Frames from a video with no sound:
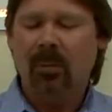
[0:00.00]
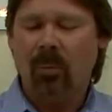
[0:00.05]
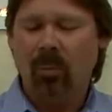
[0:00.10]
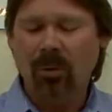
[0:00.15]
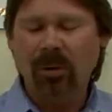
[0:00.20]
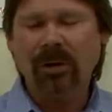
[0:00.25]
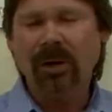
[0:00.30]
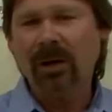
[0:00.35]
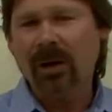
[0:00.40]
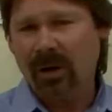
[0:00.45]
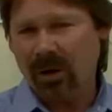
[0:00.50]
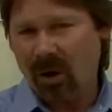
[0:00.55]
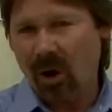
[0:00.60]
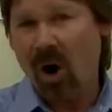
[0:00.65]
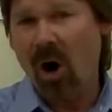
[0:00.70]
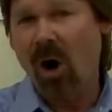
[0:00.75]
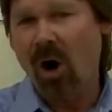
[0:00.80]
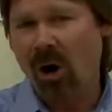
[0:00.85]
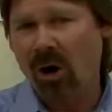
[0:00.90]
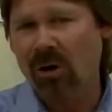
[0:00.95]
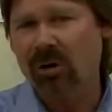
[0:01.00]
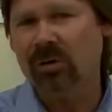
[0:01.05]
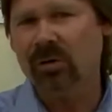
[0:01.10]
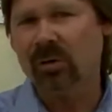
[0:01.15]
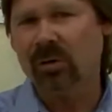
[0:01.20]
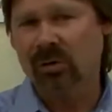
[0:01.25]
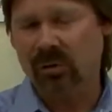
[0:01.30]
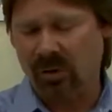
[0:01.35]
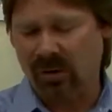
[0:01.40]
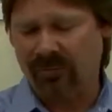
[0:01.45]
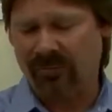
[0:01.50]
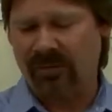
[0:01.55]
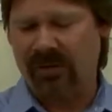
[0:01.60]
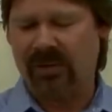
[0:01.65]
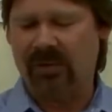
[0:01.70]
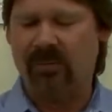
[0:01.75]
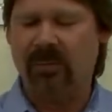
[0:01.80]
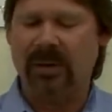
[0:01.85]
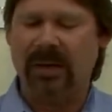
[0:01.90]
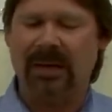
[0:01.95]
Working on a hard
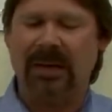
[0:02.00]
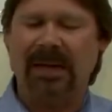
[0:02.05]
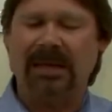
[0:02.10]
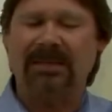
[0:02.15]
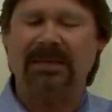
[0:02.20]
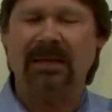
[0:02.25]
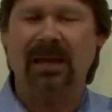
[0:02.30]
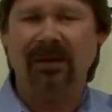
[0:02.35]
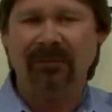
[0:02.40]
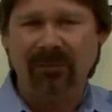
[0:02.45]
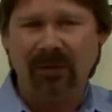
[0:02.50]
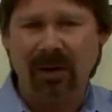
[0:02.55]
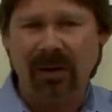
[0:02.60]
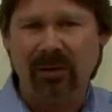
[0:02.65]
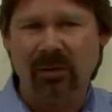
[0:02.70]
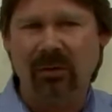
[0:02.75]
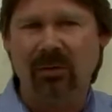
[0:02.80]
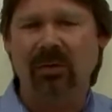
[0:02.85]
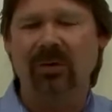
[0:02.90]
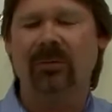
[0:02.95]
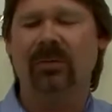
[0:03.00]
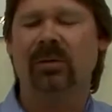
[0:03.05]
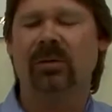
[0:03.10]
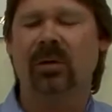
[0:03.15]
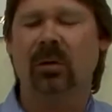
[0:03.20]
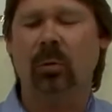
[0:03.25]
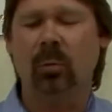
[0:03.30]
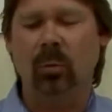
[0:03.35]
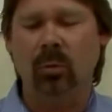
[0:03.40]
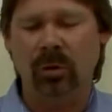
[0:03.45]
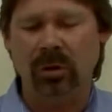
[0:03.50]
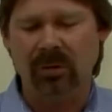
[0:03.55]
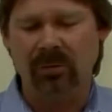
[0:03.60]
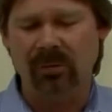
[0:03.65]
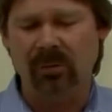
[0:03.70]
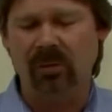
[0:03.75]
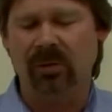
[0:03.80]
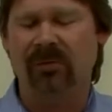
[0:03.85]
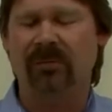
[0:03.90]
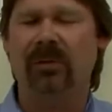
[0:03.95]
surface, be it a Teflon surface, a
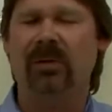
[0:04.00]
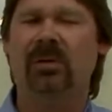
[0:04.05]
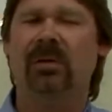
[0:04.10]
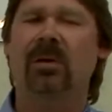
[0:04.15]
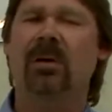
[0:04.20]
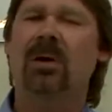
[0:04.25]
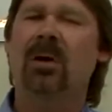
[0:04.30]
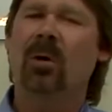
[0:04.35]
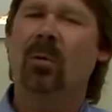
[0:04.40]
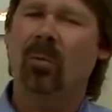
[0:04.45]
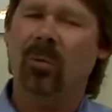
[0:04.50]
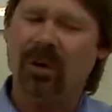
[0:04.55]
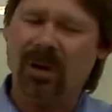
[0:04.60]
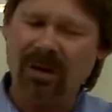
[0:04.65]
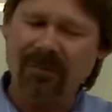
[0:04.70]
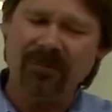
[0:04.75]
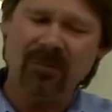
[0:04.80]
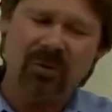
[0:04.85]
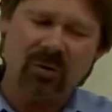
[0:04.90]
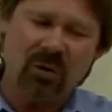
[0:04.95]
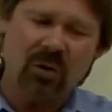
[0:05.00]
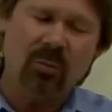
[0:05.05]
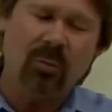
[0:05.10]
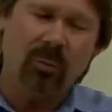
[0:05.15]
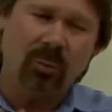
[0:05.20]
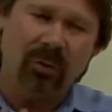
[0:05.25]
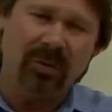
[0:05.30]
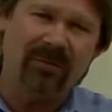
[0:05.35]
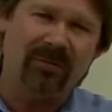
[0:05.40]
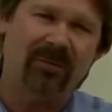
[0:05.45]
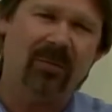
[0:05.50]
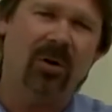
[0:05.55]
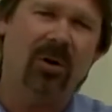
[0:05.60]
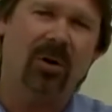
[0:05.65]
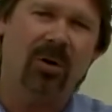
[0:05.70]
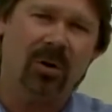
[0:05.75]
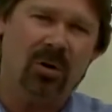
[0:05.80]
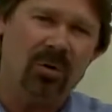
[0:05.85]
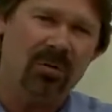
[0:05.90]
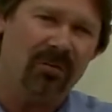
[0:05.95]
wood surface, whatever you
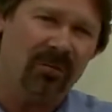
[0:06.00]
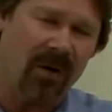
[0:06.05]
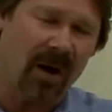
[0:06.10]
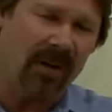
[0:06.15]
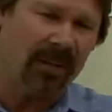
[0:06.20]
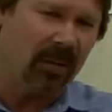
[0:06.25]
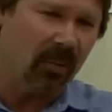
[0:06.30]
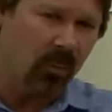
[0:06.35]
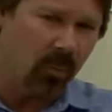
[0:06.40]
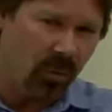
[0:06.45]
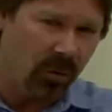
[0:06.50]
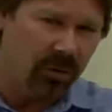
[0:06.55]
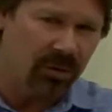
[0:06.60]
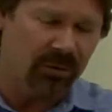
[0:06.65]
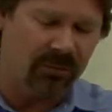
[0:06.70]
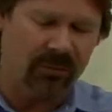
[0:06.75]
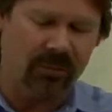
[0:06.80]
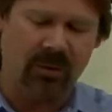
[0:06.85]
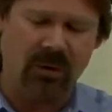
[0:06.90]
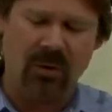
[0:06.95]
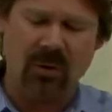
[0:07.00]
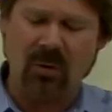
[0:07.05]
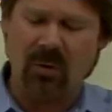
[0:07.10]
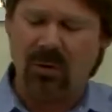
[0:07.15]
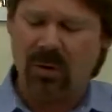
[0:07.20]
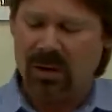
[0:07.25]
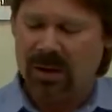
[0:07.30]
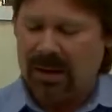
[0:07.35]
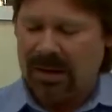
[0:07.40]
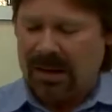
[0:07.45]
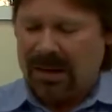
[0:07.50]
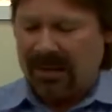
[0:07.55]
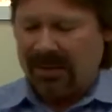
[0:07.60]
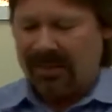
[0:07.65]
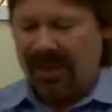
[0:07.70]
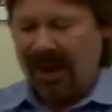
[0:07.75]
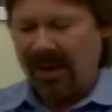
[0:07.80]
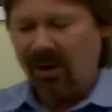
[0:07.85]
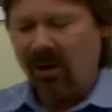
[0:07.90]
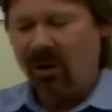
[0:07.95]
prefer or you find that works for you,
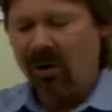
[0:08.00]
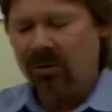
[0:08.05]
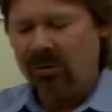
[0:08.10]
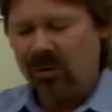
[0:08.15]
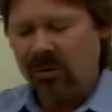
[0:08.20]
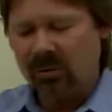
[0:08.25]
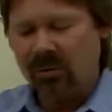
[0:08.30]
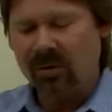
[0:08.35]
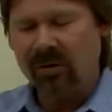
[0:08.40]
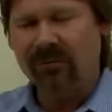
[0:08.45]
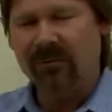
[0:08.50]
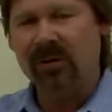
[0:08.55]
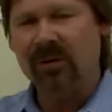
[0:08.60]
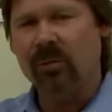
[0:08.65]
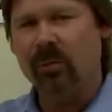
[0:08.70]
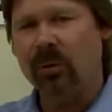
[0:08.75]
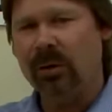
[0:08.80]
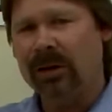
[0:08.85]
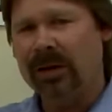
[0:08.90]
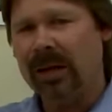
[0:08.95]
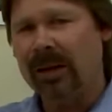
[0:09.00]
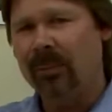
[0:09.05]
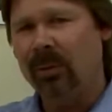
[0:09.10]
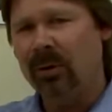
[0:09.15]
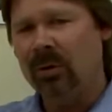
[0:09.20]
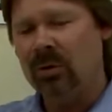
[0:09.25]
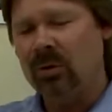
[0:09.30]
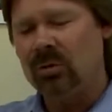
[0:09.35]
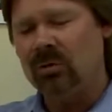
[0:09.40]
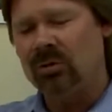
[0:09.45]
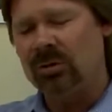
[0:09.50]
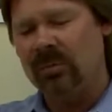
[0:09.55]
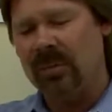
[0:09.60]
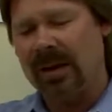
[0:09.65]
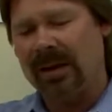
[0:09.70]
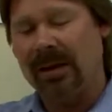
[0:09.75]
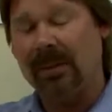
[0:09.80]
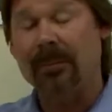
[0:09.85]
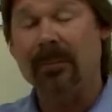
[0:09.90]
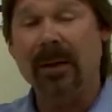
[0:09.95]
that hard surface will enable you to
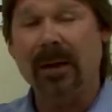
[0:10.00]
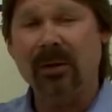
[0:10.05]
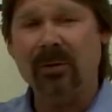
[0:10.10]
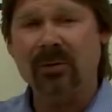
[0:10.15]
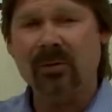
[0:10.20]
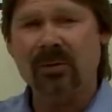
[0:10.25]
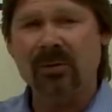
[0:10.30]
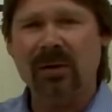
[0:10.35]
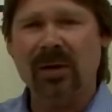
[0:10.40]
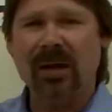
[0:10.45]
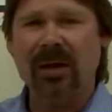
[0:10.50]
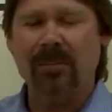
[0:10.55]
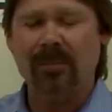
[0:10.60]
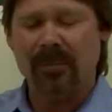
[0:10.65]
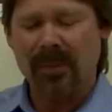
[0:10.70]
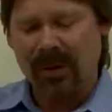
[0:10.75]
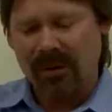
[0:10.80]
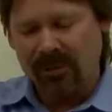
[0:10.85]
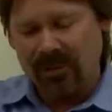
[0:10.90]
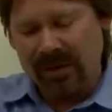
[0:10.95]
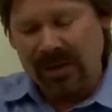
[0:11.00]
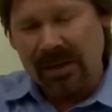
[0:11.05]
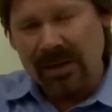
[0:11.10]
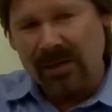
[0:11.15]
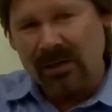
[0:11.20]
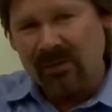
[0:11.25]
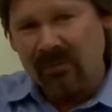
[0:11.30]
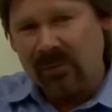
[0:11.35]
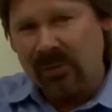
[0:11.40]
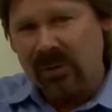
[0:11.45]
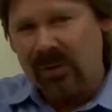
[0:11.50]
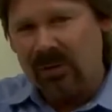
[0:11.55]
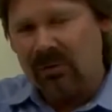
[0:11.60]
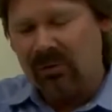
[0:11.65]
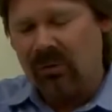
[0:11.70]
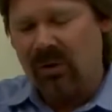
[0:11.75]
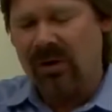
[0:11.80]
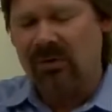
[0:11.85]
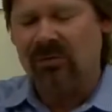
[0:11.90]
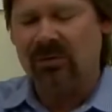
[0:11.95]
make a better seam, better adhesive
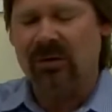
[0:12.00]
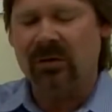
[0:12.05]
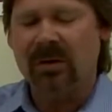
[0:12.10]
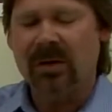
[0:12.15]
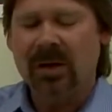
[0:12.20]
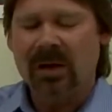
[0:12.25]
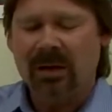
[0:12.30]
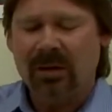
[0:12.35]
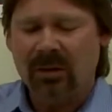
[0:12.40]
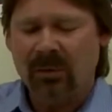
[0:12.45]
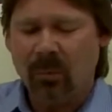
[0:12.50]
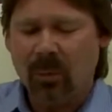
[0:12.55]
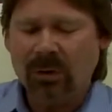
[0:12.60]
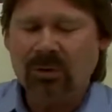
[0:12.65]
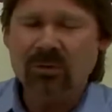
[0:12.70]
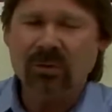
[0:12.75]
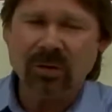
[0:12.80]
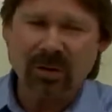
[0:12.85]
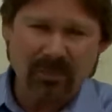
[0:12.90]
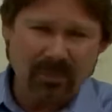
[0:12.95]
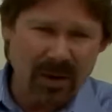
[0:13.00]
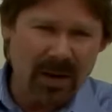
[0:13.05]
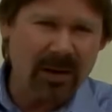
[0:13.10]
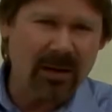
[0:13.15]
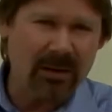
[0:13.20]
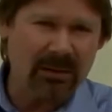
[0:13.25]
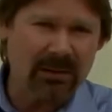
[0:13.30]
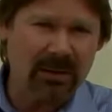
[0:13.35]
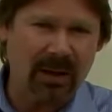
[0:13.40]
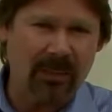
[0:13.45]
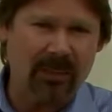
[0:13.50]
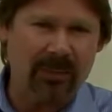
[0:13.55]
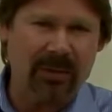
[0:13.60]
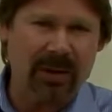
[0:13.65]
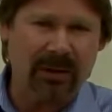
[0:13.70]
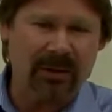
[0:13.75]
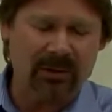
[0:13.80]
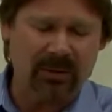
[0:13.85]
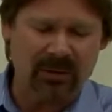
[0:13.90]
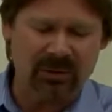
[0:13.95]
penetration than what you're going to make on top of
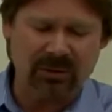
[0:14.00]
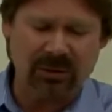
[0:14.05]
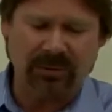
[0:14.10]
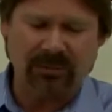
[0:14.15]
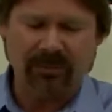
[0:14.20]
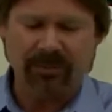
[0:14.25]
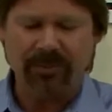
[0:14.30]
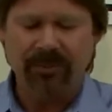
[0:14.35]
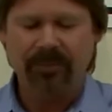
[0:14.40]
that cushion.